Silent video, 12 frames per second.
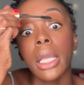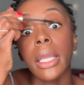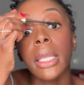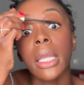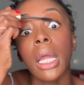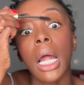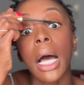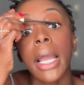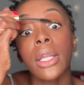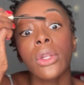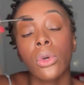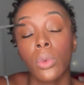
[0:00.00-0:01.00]
And
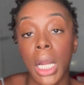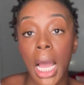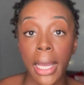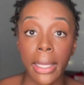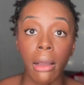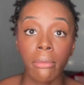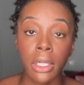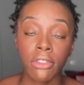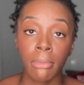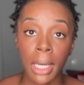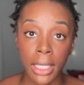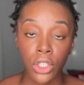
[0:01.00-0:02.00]
I knew when I got rid of
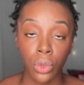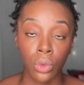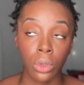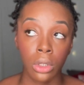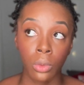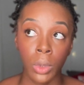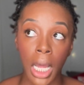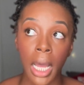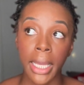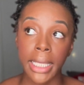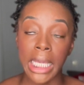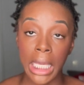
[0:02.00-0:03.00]
my tour, when
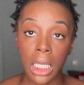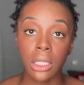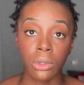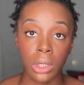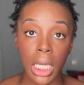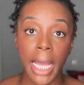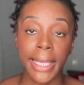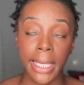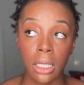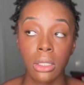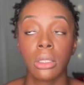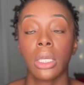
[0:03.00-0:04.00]
I canceled
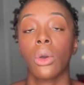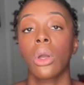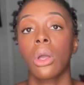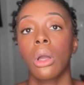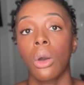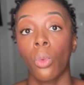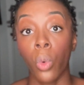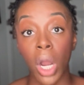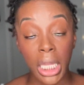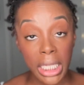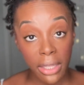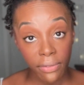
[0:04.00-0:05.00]
it
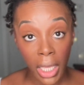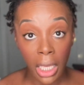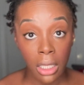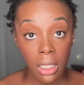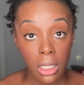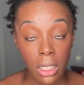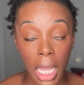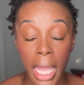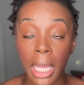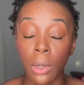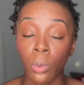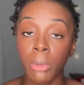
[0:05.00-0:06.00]
well in advance. I
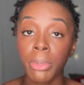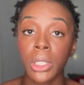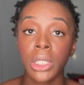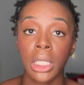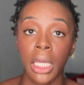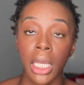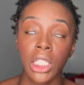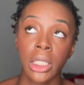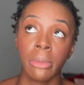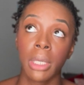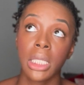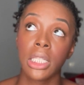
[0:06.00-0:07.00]
had one person that
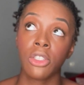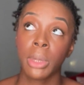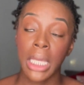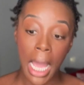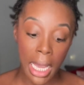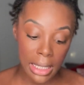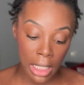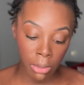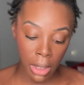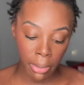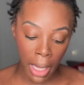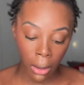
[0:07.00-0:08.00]
actually messaged me asking
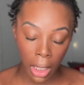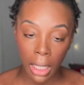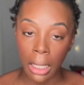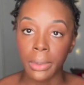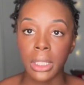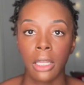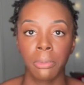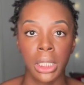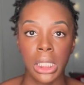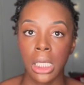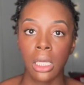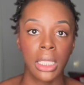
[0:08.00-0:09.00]
me about it, and I was like,
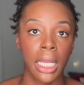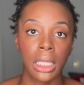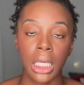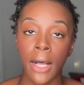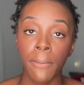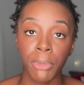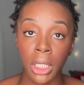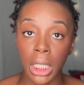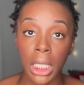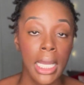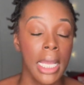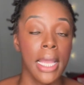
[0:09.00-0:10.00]
please contact the
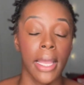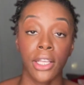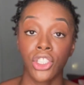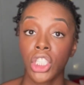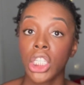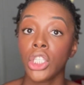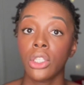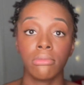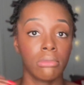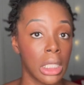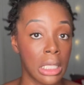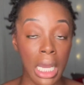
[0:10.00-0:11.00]
company. And she
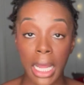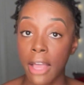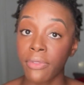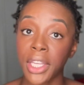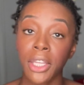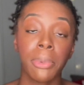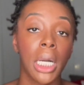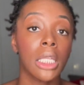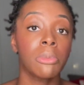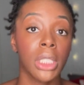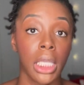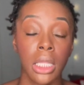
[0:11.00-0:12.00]
did not have any
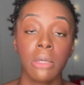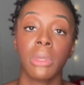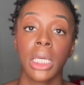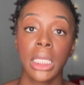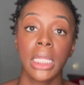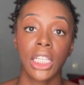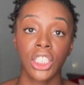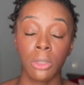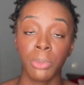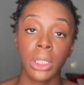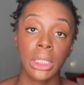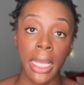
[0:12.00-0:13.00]
problem getting the money that she
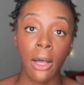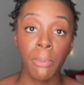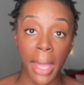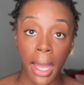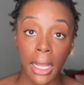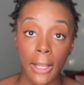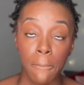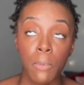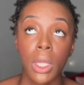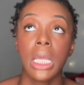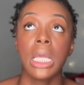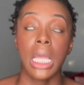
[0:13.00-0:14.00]
put down back.
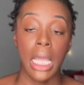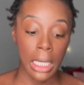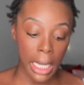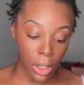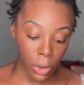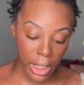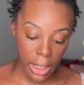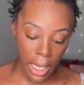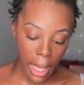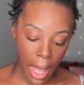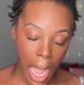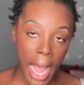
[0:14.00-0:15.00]
And not only
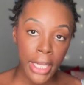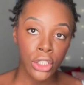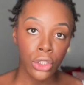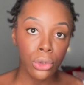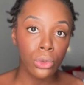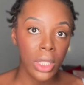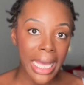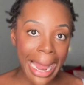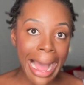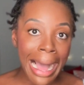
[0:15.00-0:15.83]
that, I knew that